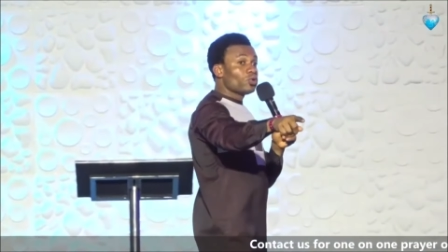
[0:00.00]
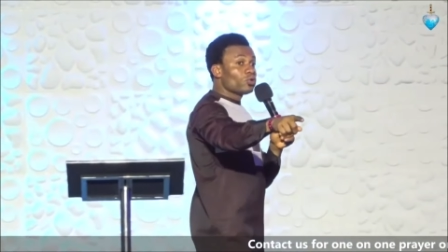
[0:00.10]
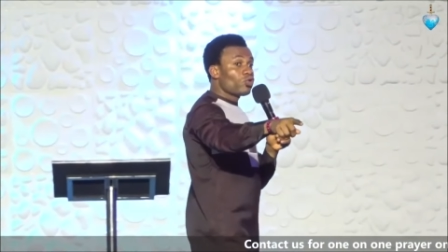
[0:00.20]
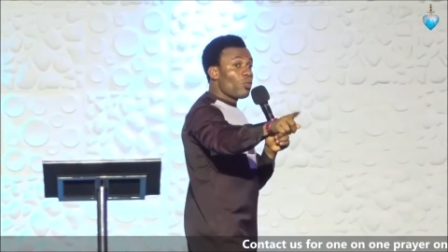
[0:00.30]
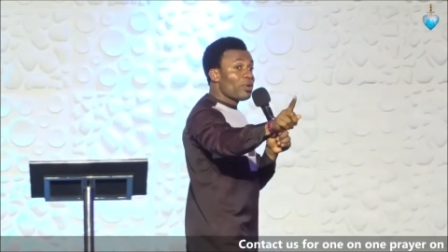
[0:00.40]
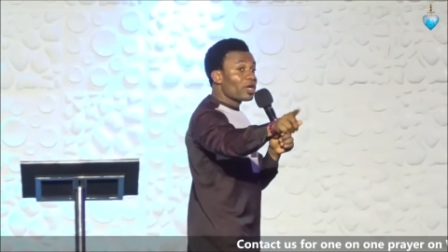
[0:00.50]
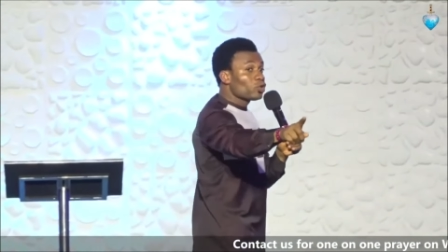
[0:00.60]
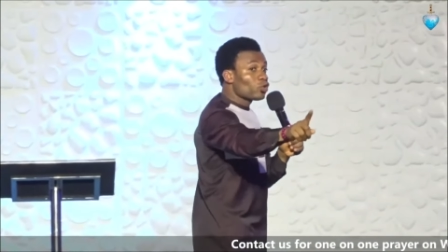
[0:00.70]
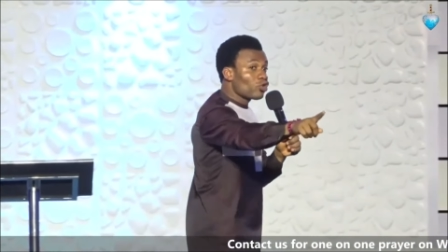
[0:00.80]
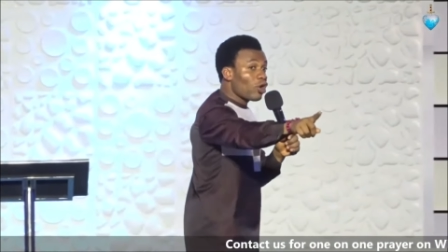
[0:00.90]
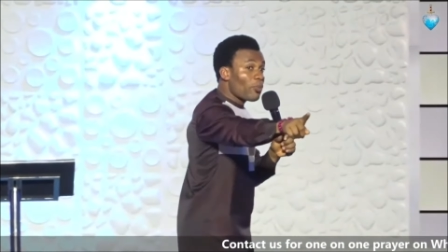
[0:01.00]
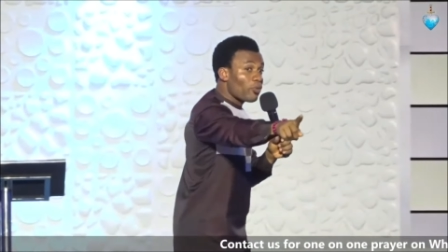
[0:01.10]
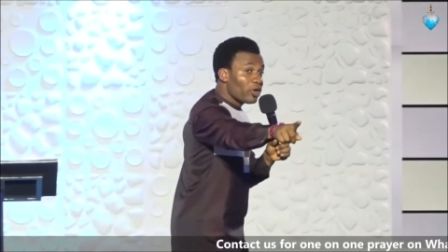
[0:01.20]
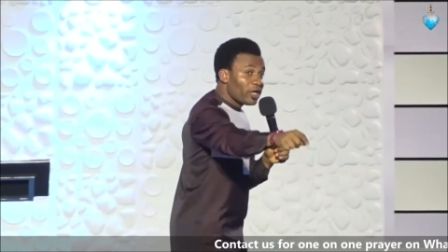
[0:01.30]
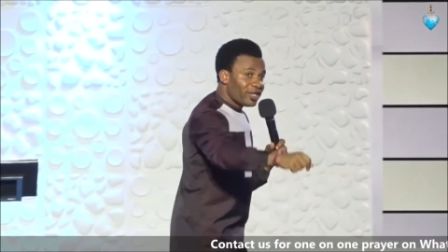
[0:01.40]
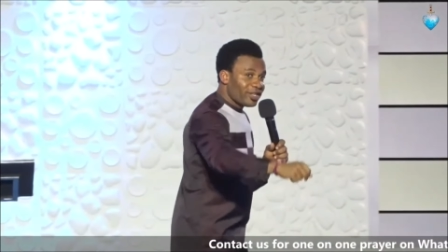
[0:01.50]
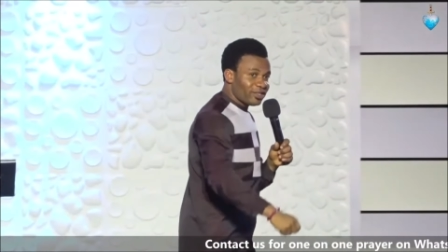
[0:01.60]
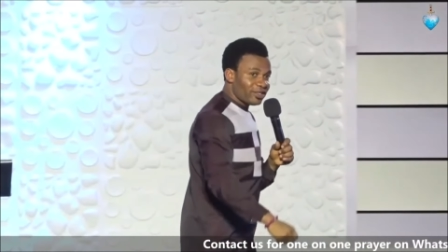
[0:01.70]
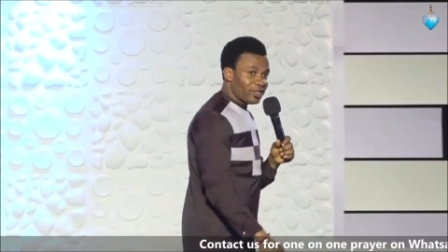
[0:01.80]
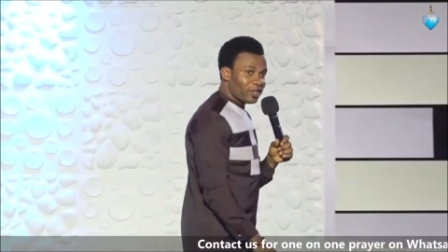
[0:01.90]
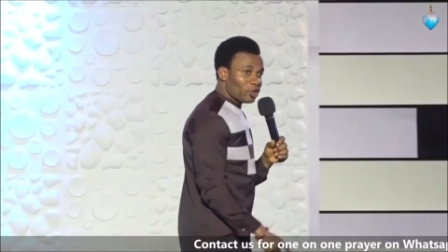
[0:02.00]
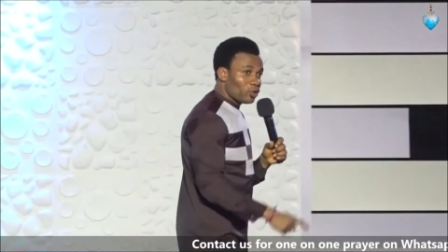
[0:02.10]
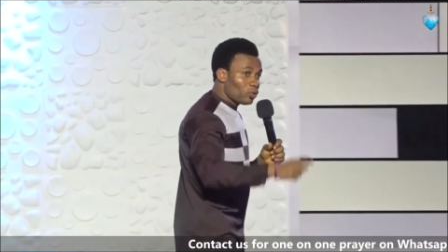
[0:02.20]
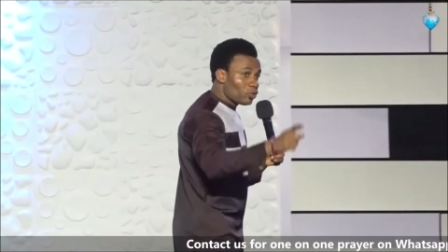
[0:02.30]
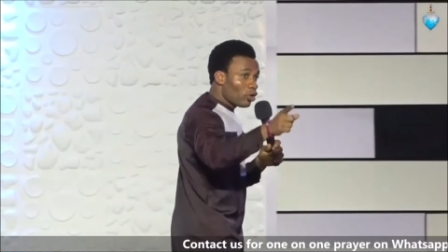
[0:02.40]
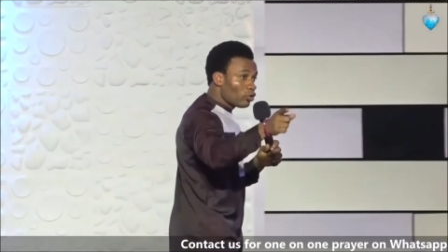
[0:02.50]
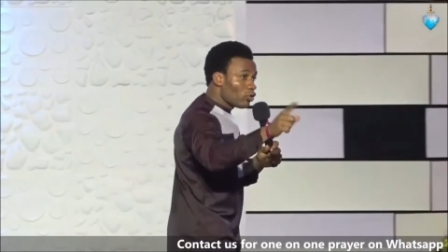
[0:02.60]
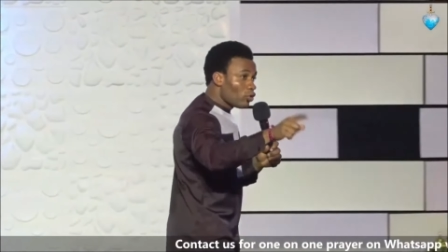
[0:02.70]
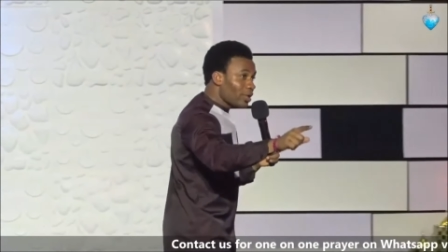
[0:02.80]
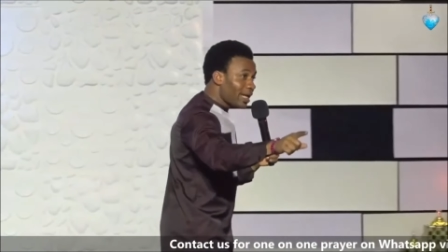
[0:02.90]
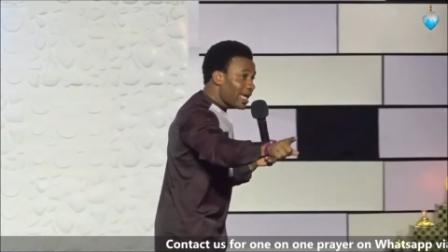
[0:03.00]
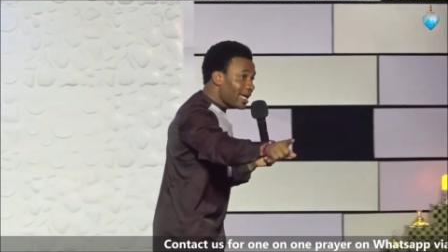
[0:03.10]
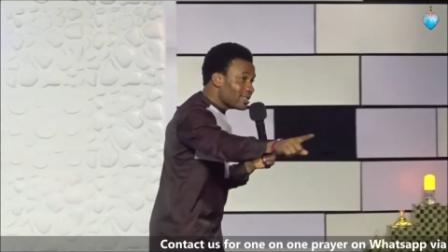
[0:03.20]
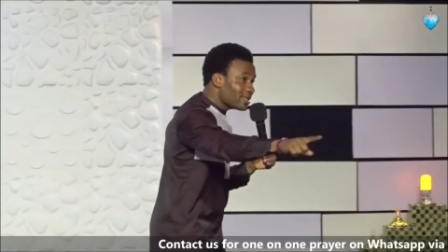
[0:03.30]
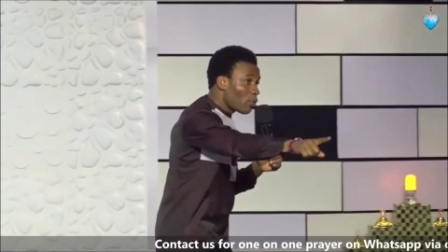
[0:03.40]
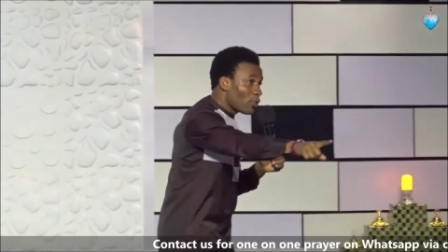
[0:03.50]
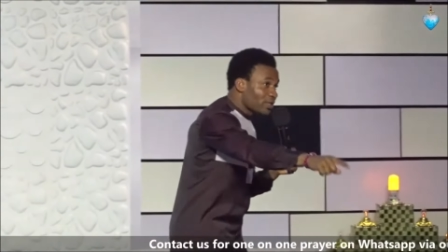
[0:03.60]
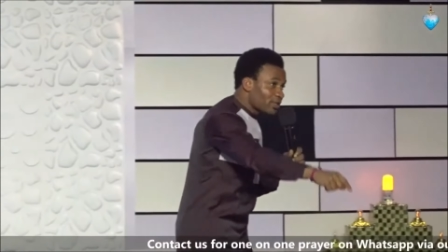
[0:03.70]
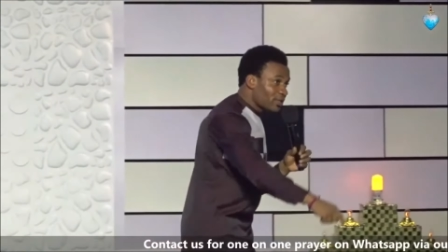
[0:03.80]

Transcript: to make you to stop praying. You will not know that that is a weight.